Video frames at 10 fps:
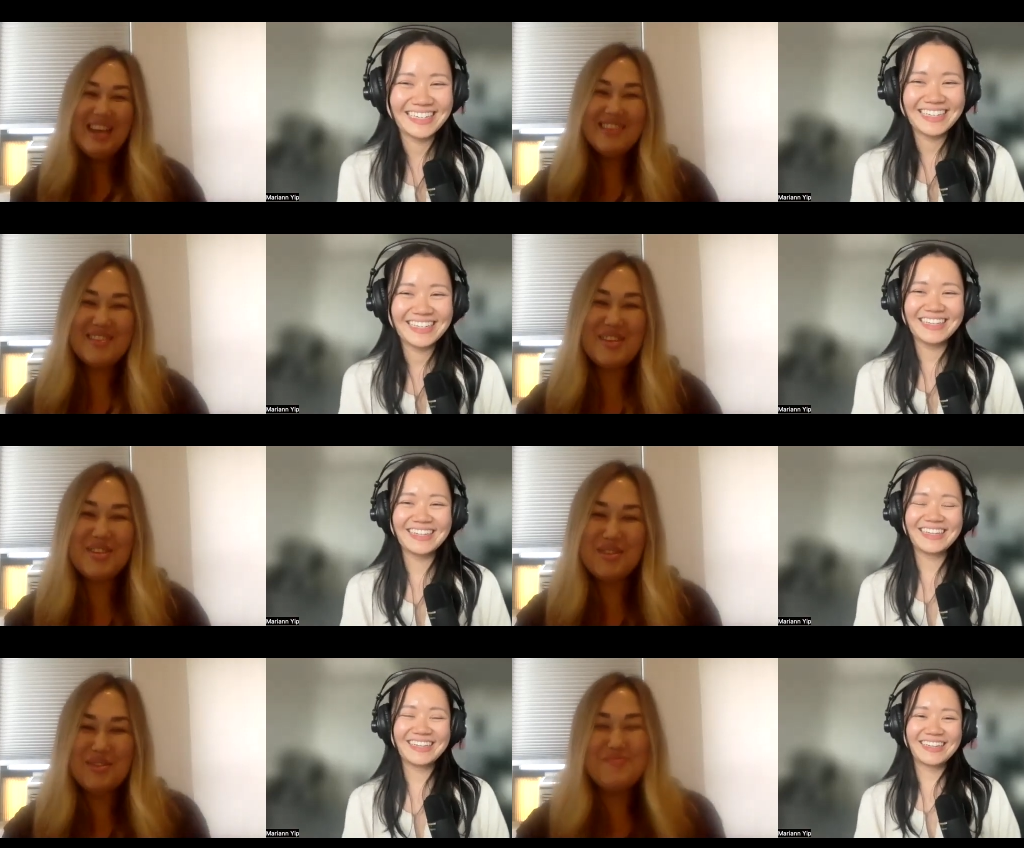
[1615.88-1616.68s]
Speaker 1: they
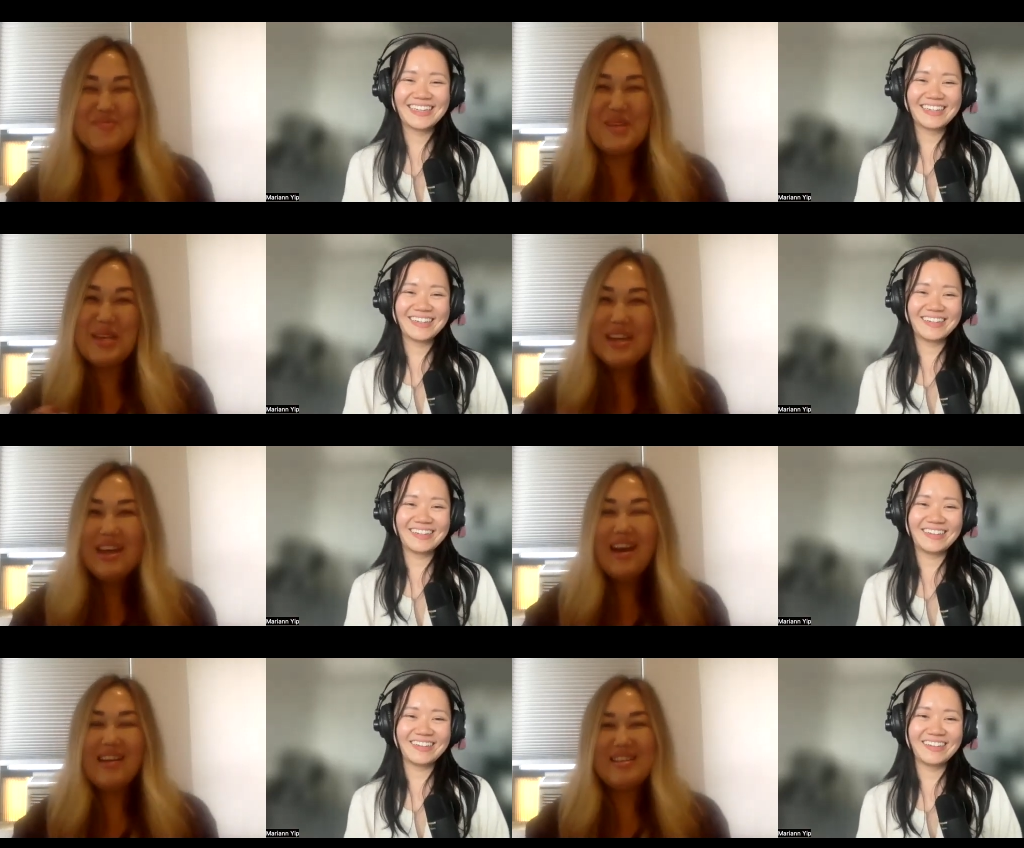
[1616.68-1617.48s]
told me
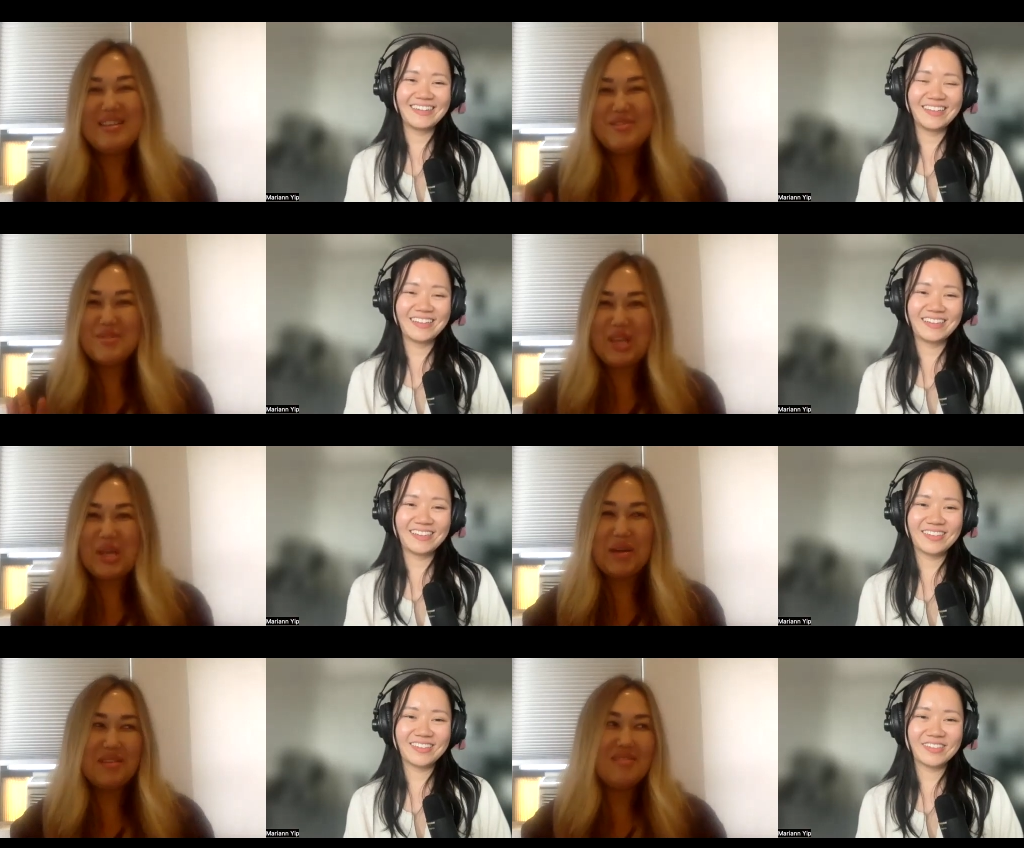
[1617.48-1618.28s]
I need to
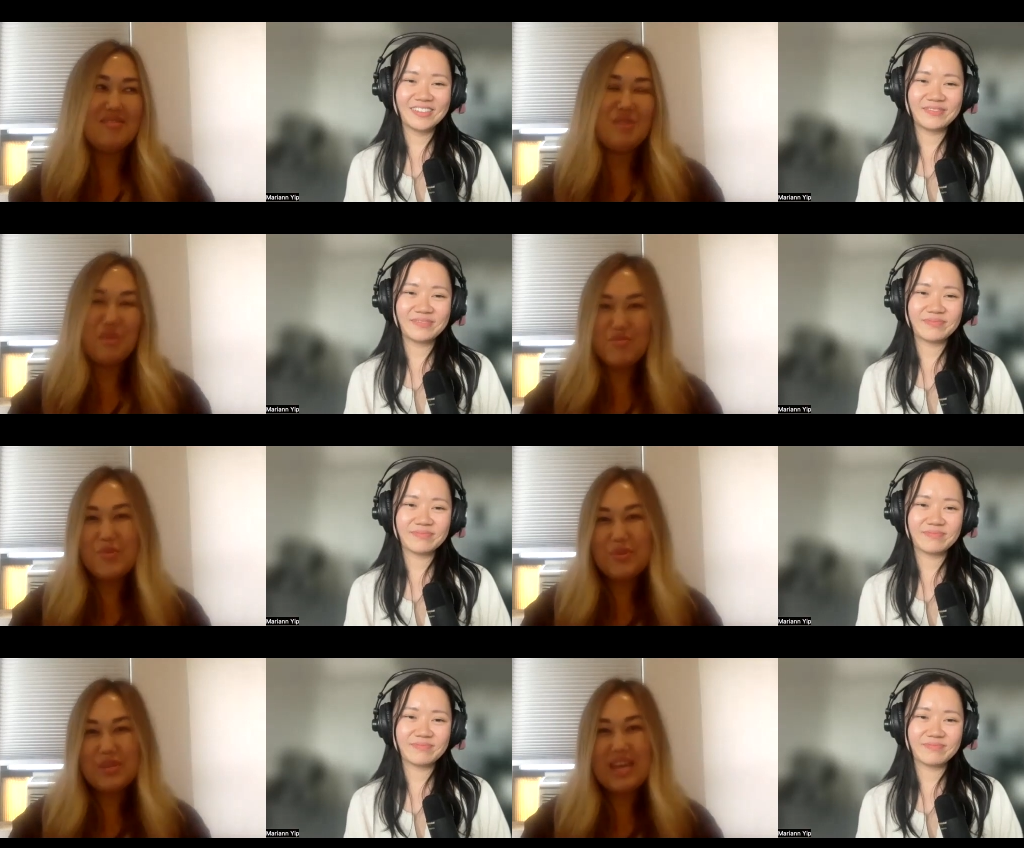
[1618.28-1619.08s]
take a
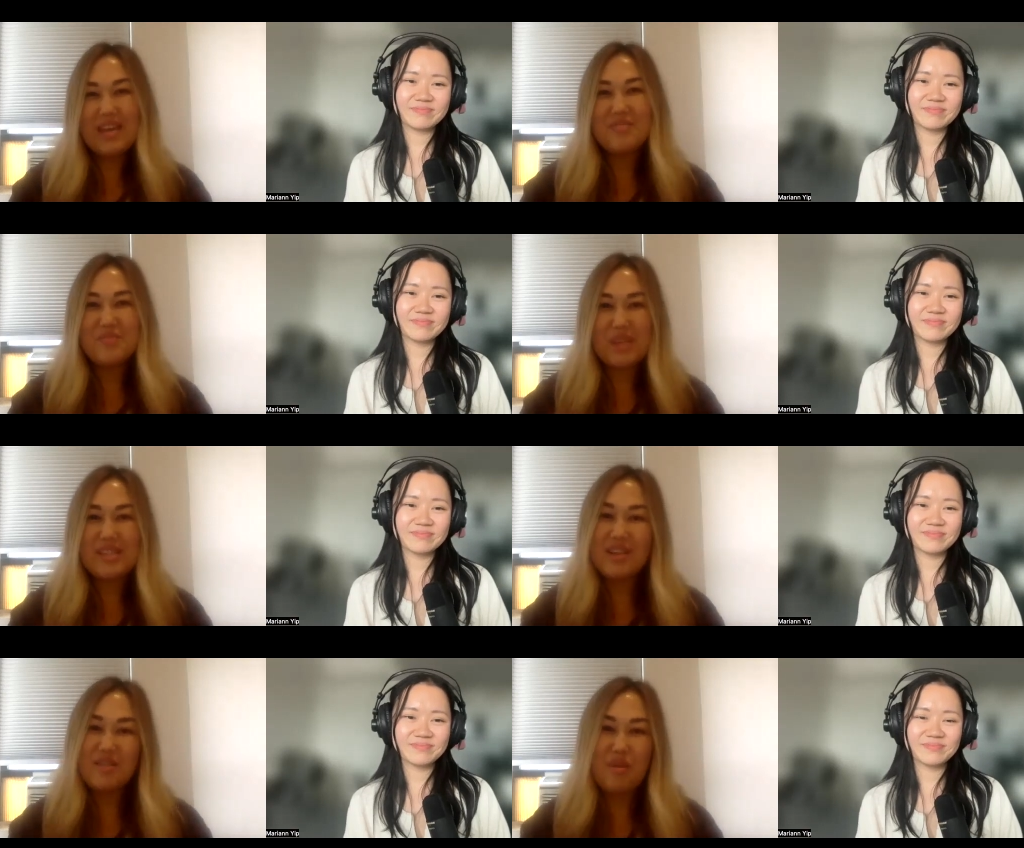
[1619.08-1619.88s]
notebook and write
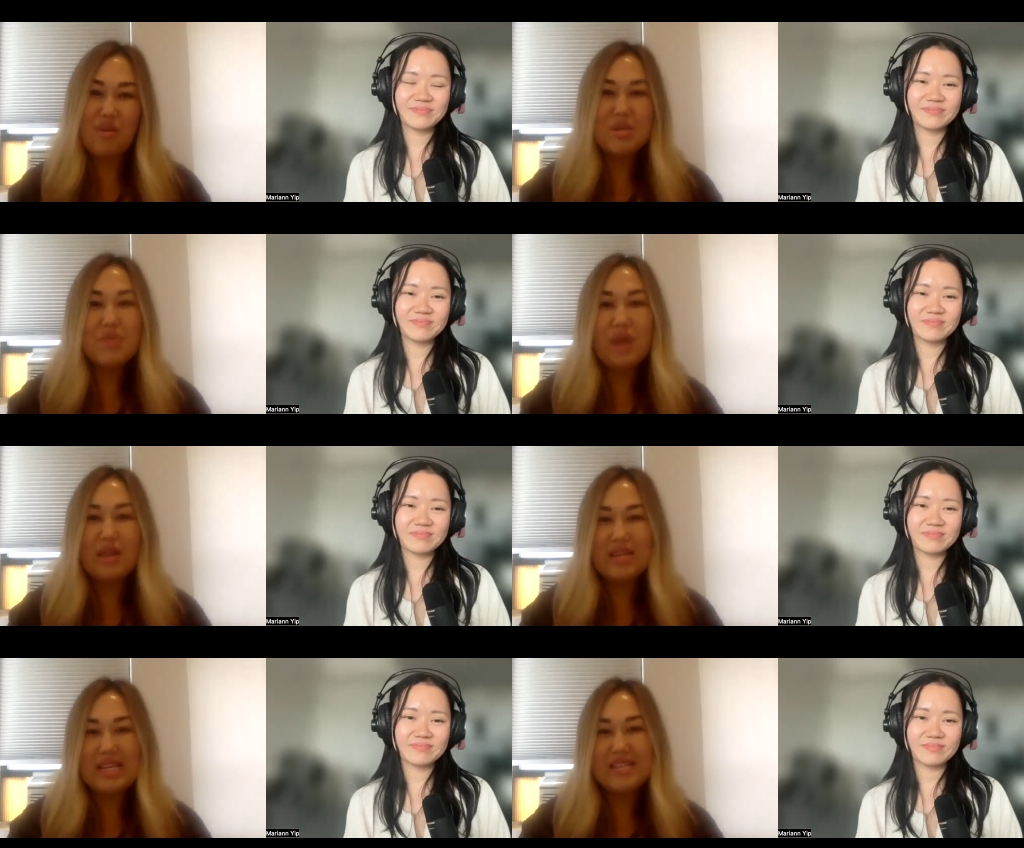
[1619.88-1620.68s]
down all the
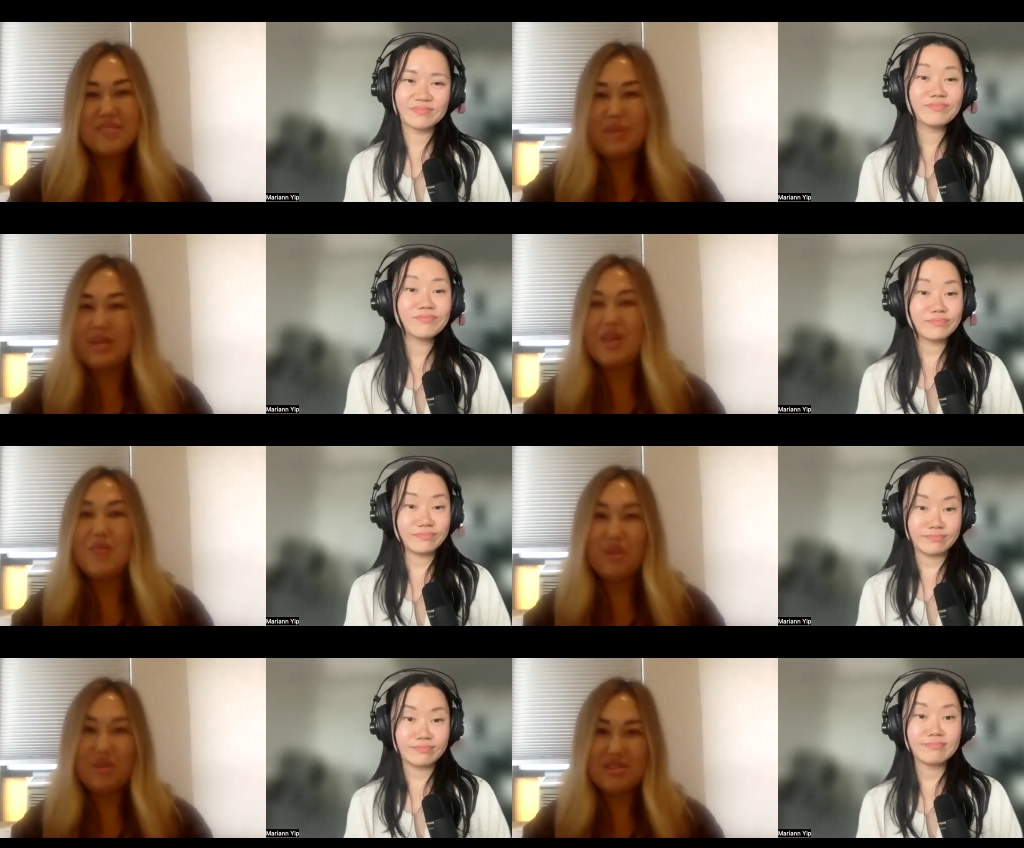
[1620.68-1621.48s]
qualities in men I
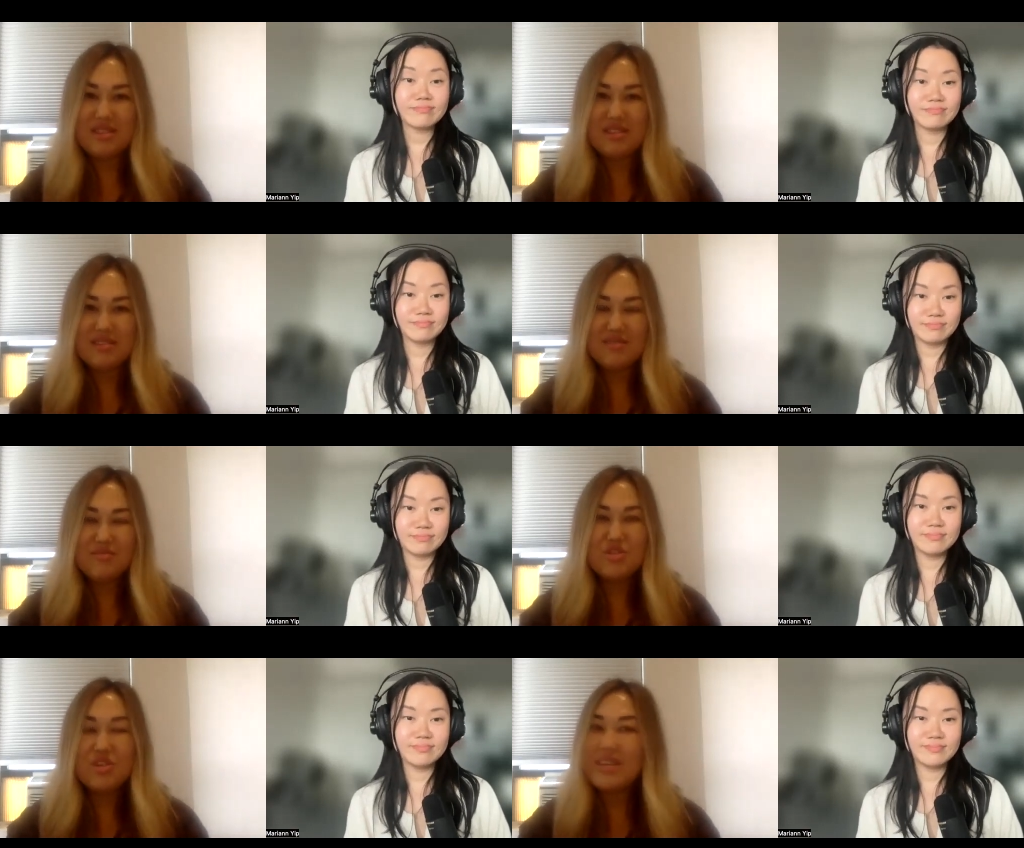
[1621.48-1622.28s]
want, mm-hmm.
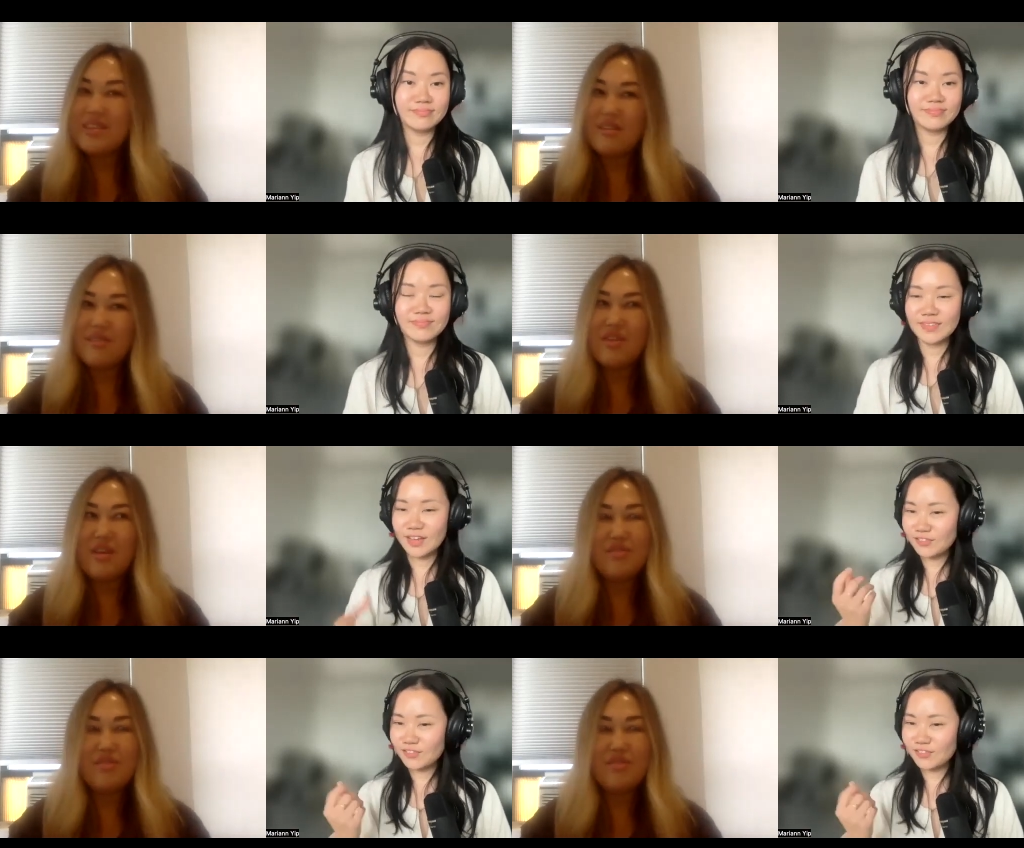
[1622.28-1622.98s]
which I never ever